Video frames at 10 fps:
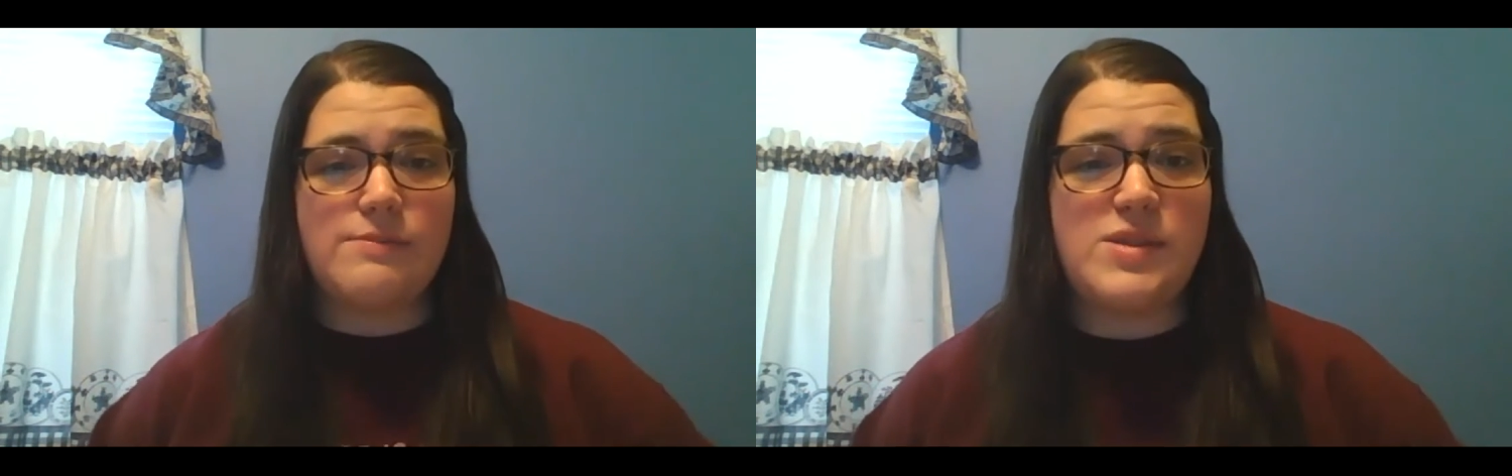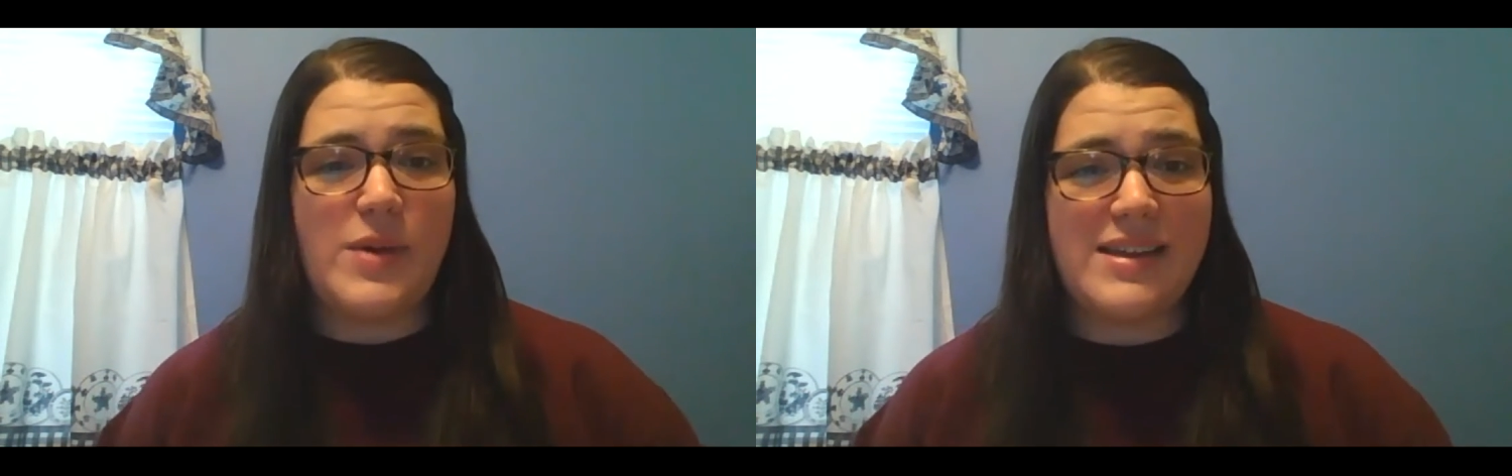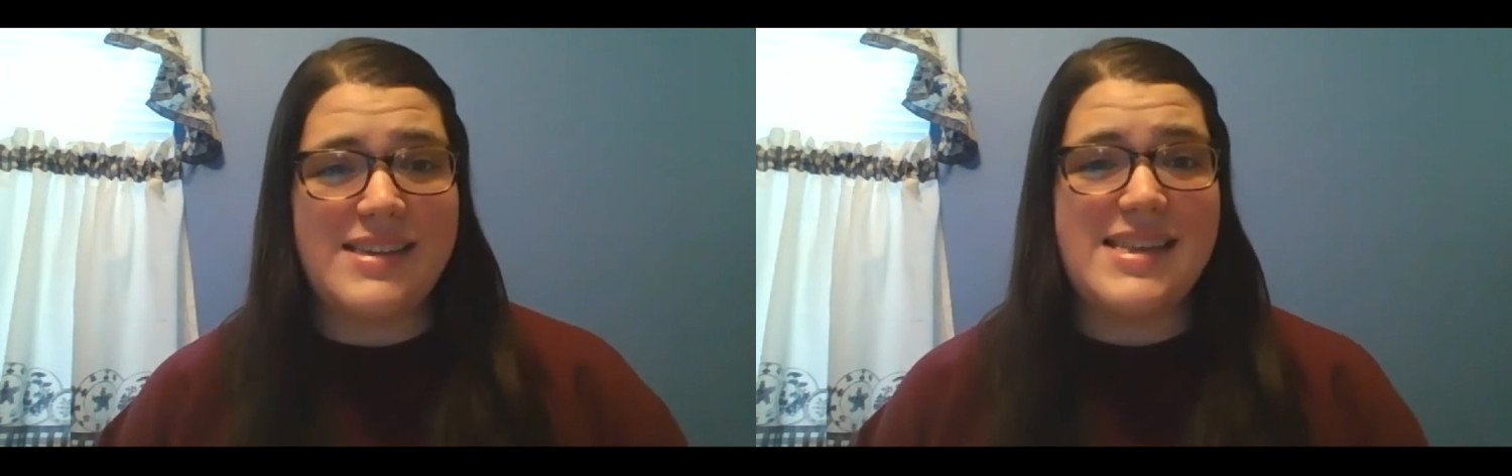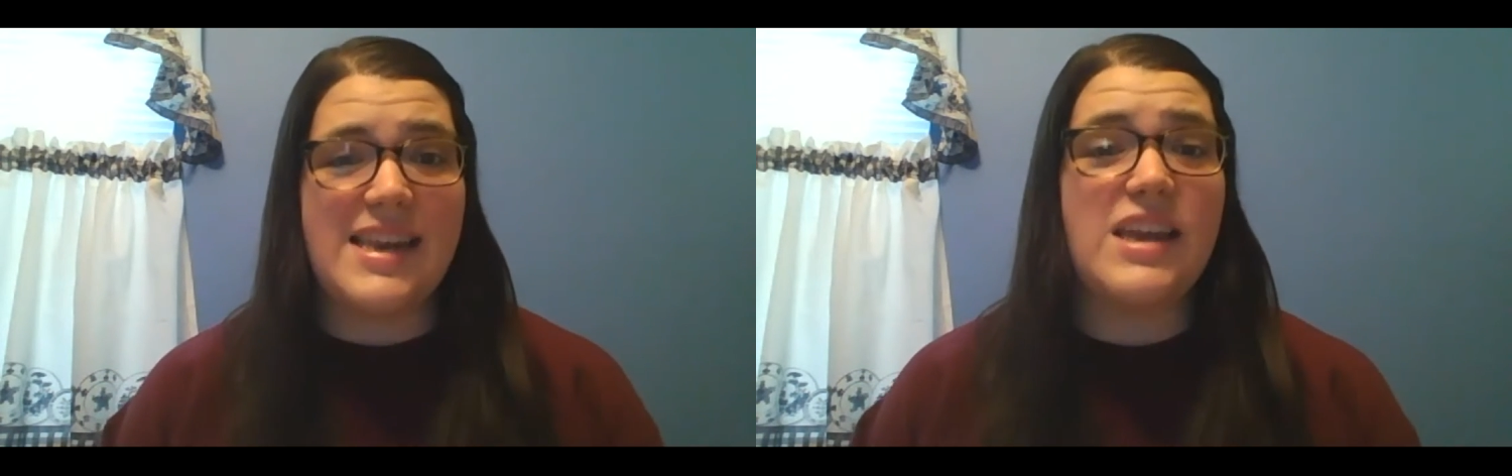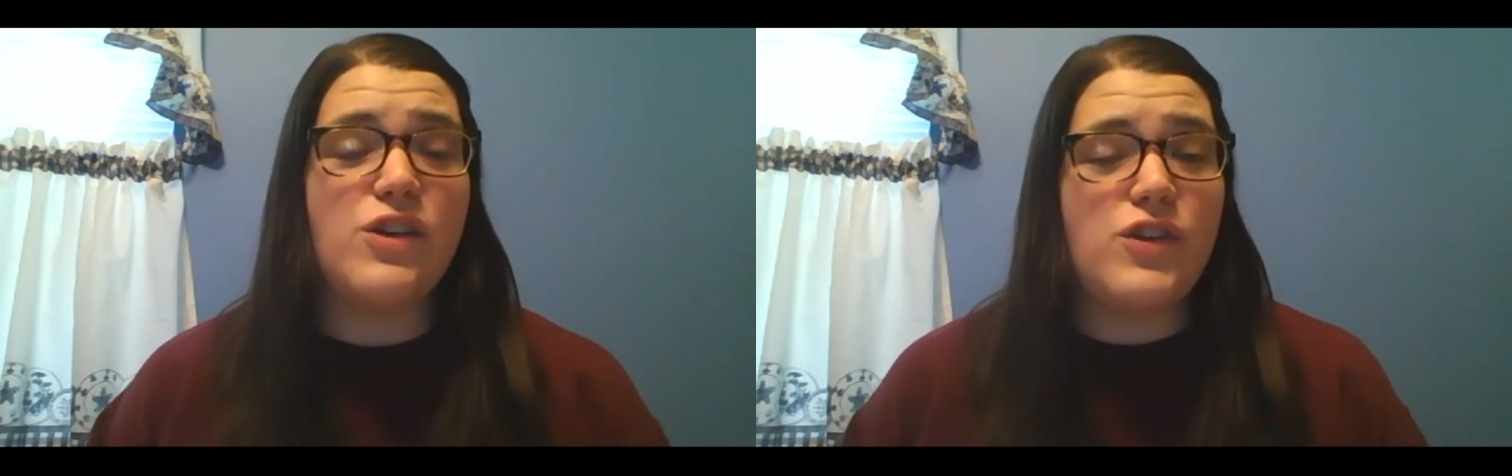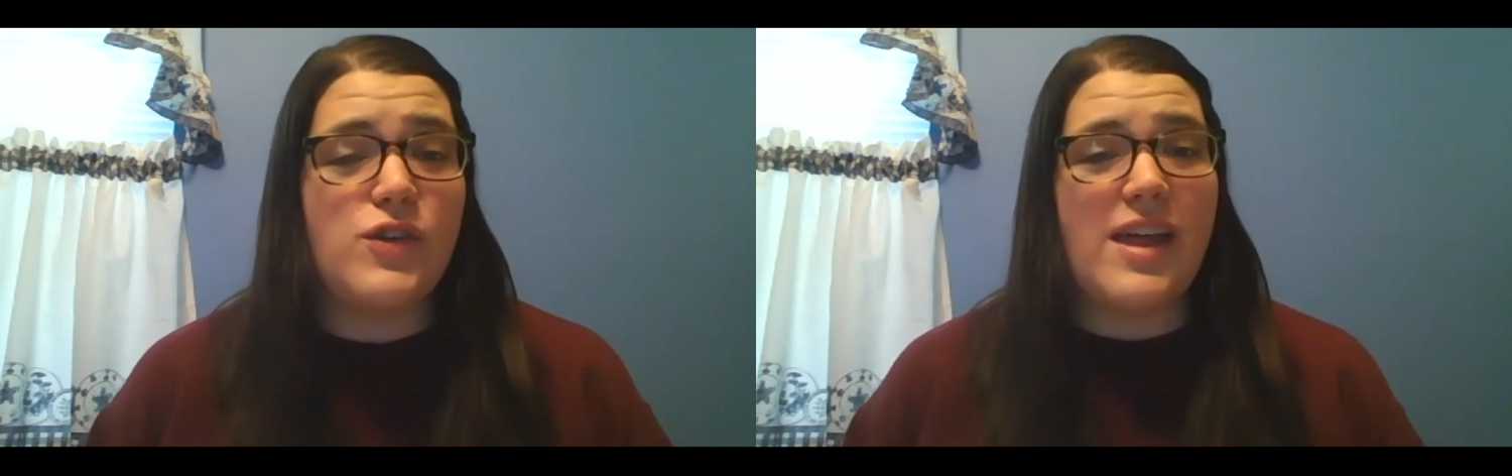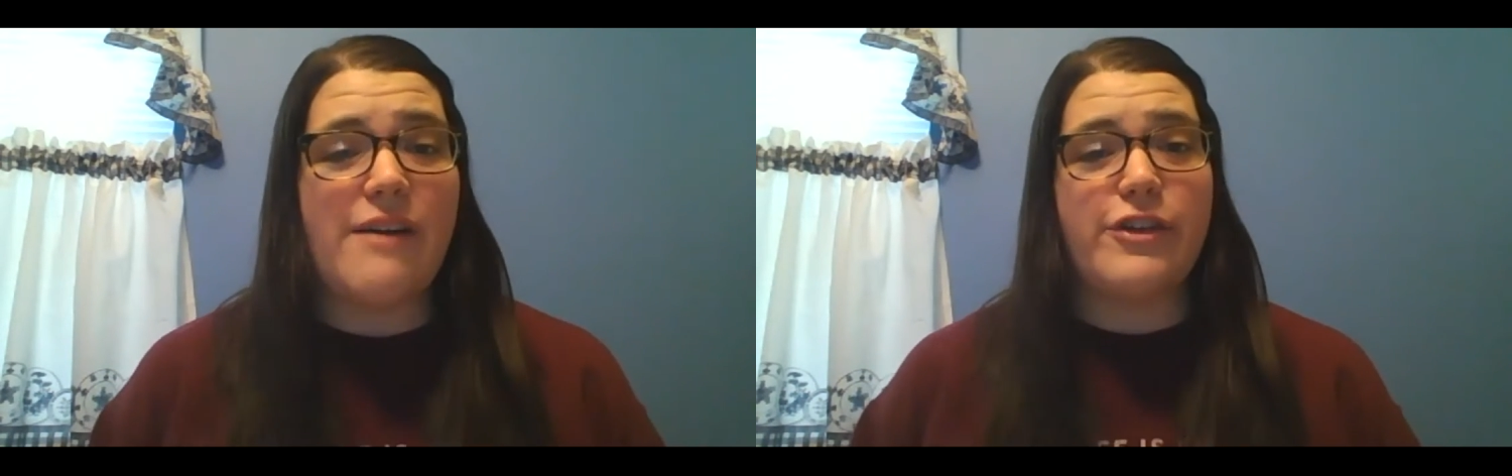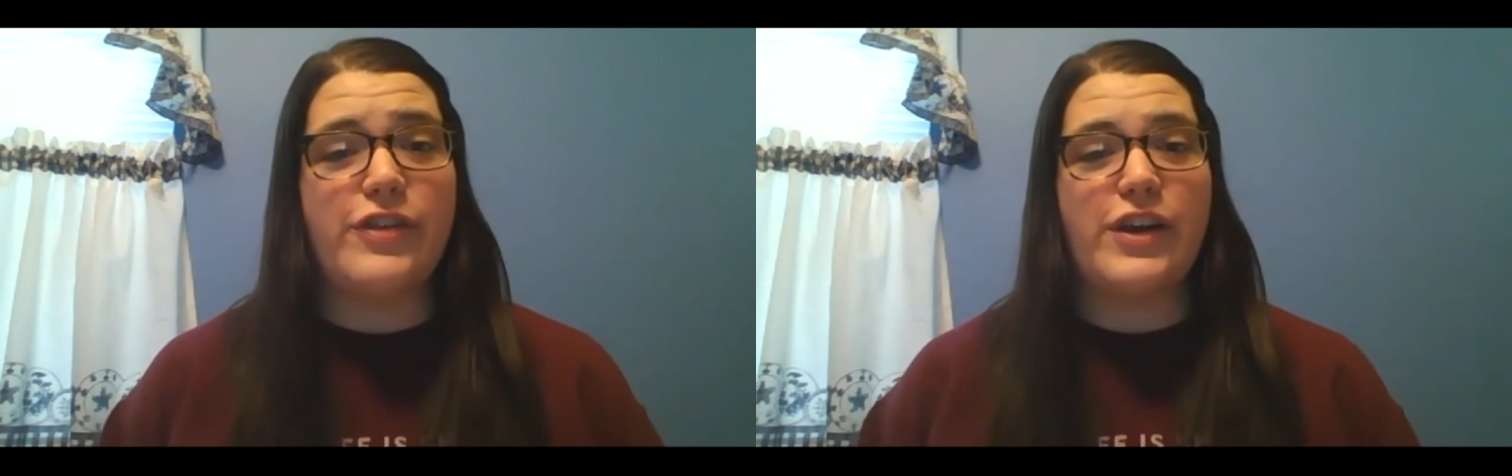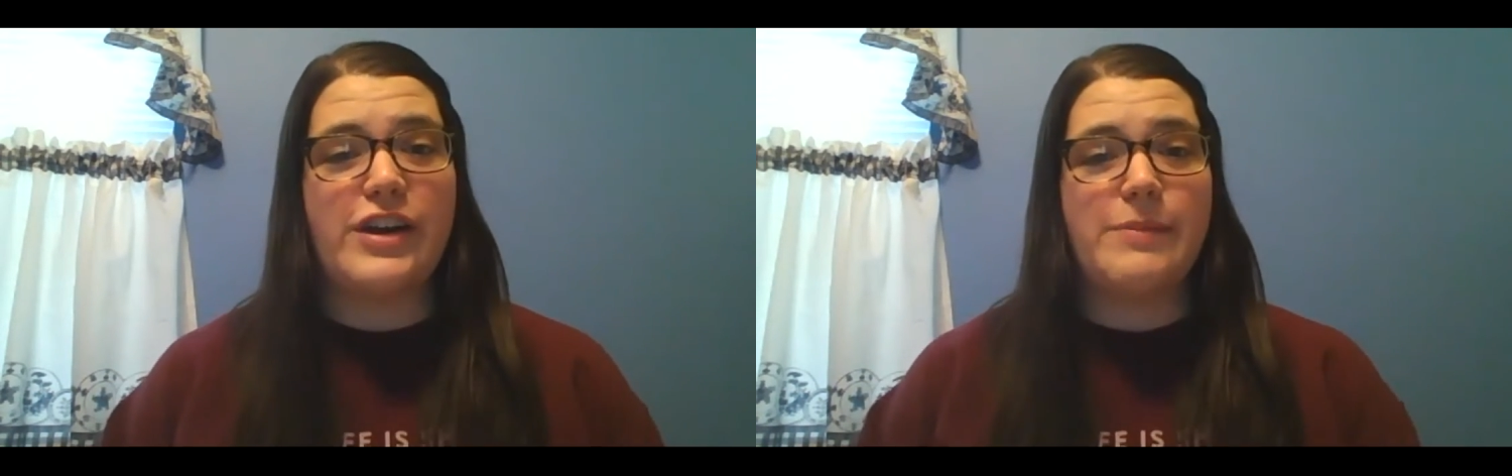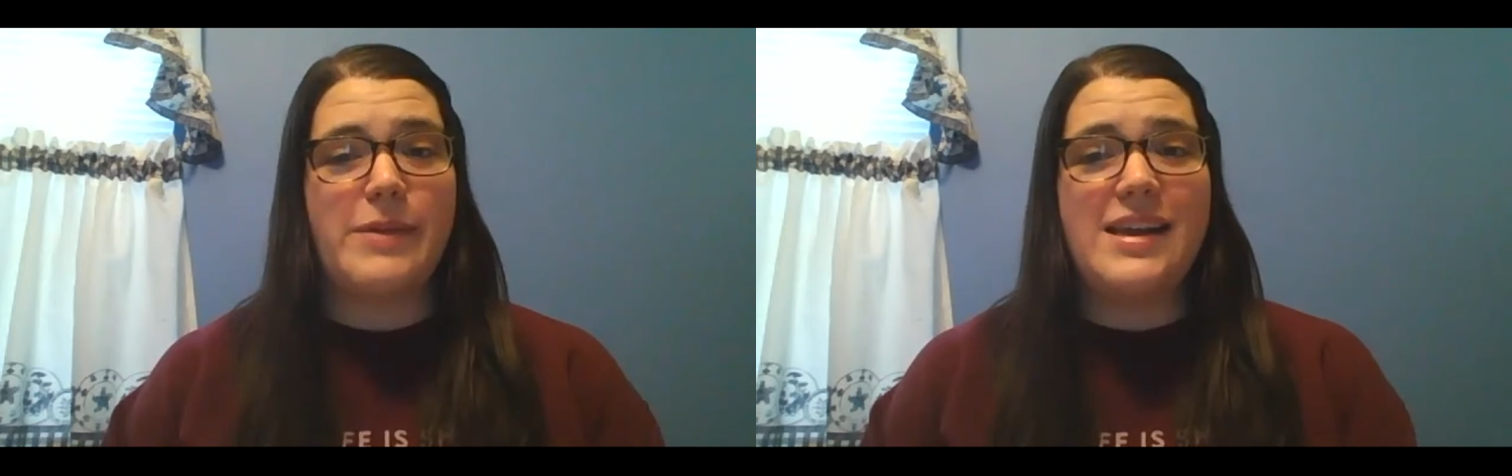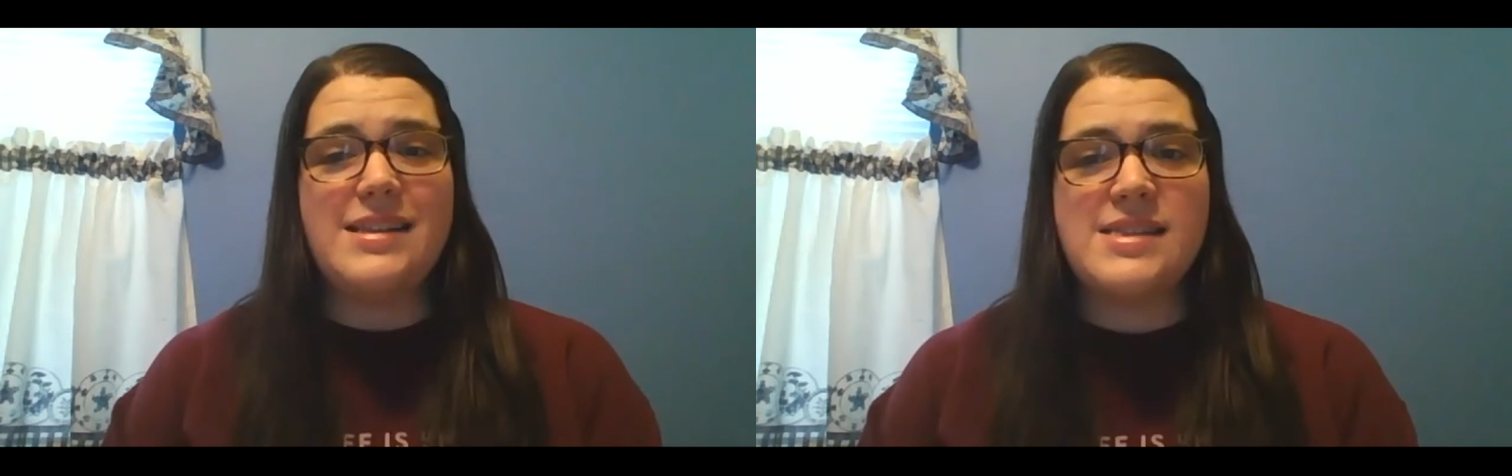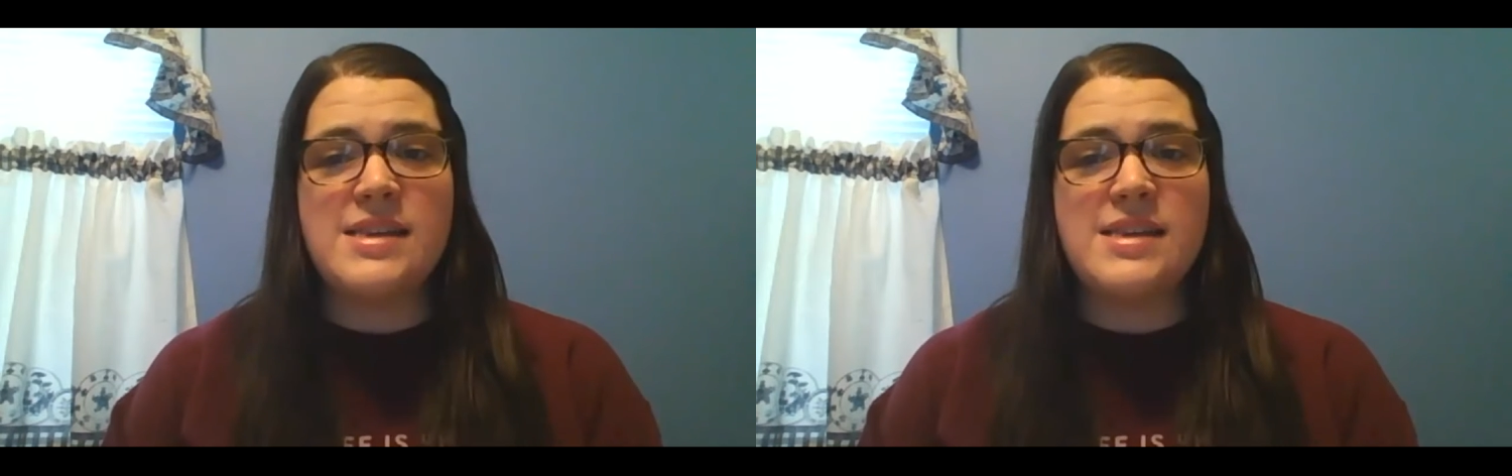Spelling City, and you do that for 30 minutes.